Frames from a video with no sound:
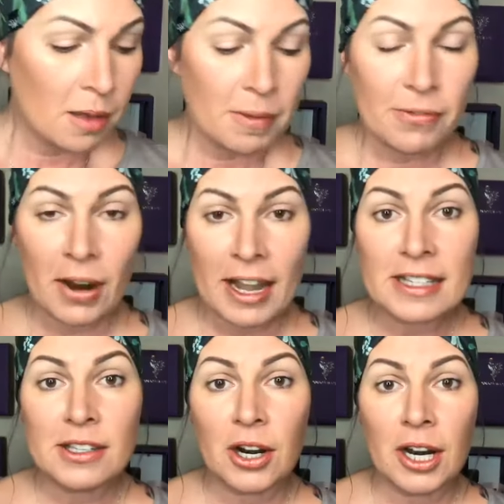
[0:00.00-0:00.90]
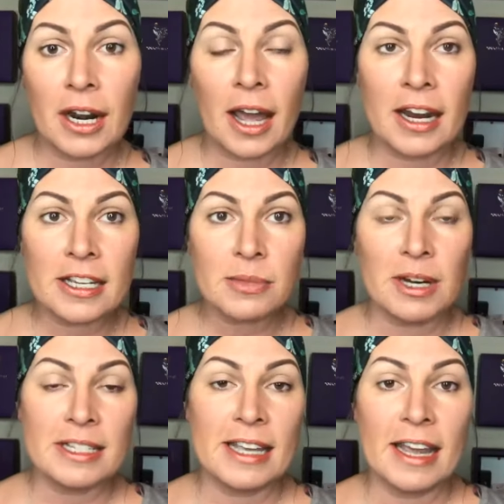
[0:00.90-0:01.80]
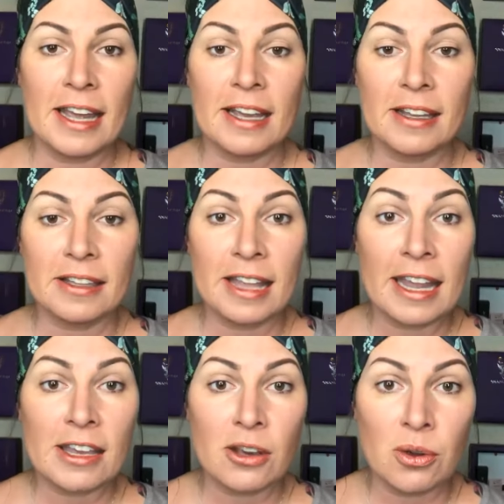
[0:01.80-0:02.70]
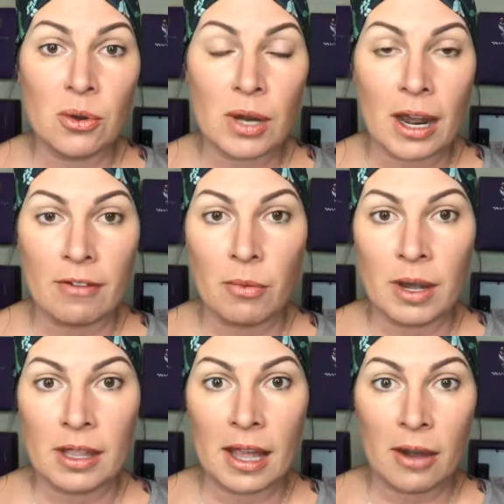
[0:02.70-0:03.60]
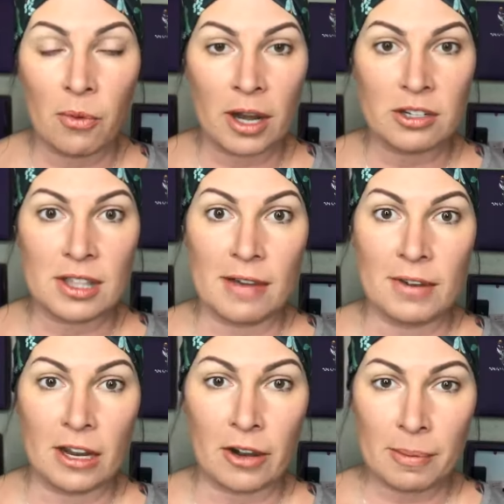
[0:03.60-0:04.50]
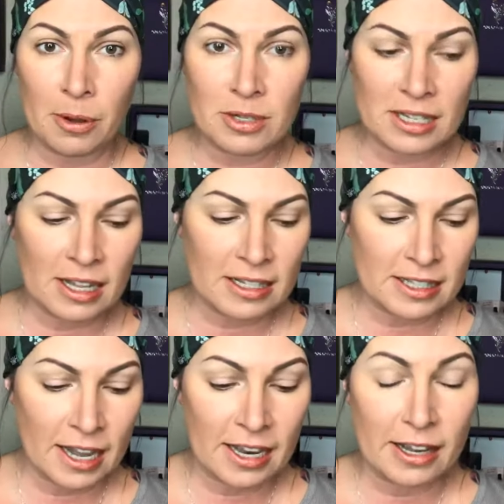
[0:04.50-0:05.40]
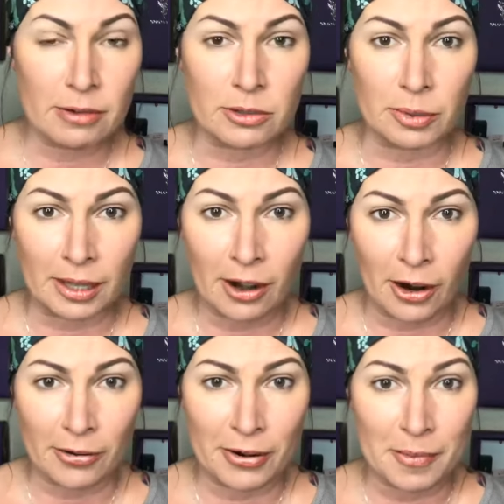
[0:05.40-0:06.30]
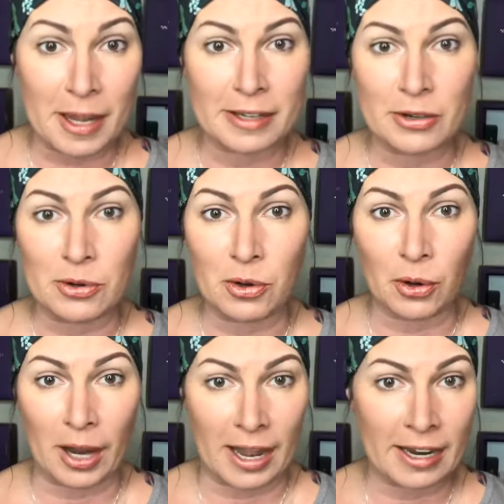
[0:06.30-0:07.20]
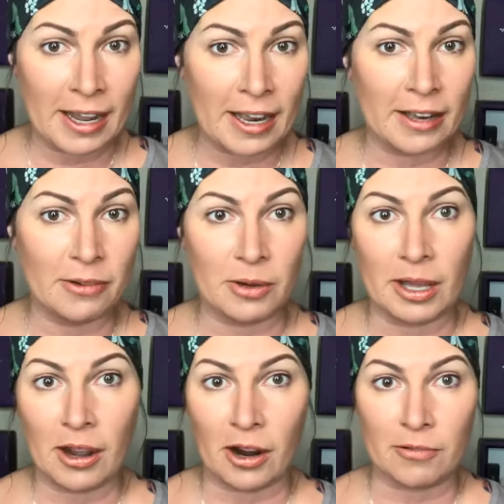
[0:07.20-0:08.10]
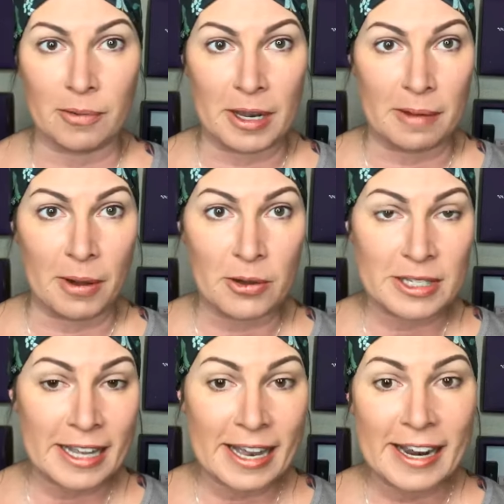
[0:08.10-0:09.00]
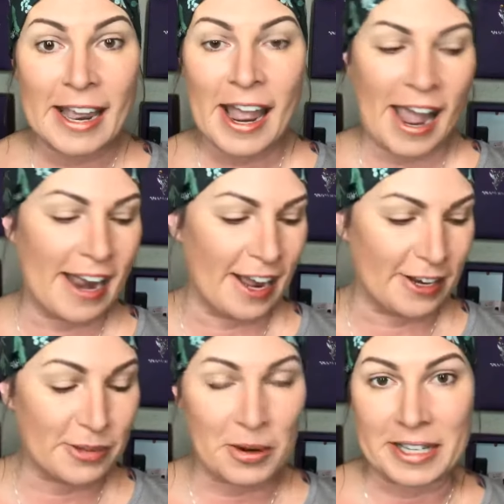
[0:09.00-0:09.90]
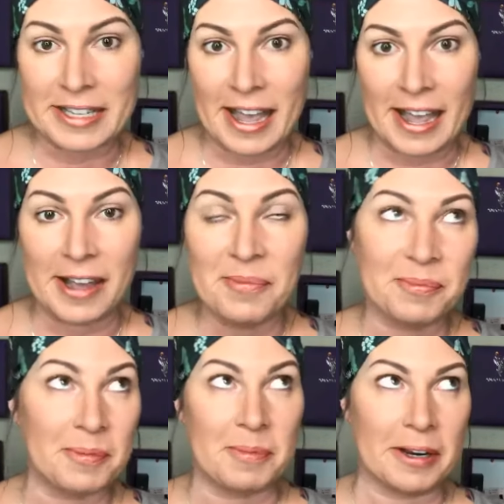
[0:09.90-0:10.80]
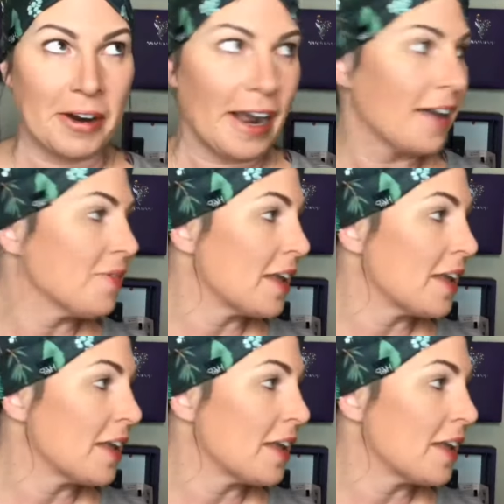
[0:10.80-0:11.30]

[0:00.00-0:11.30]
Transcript: Before I get started, I just want to say thank you to everyone that watched that video I posted last night. It was really hard for me to create it and really hard for me to post it. And I just want to say, I'm going to cry.